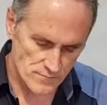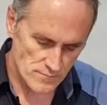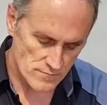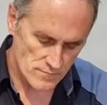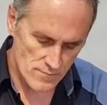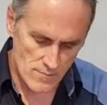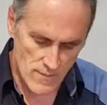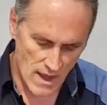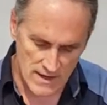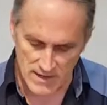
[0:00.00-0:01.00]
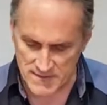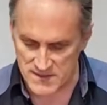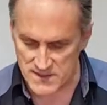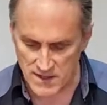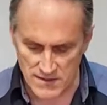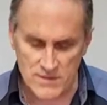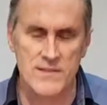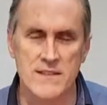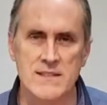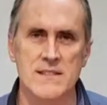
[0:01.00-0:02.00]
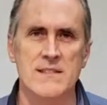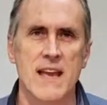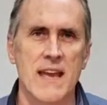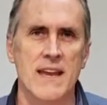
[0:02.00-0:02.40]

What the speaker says: I got this color. This is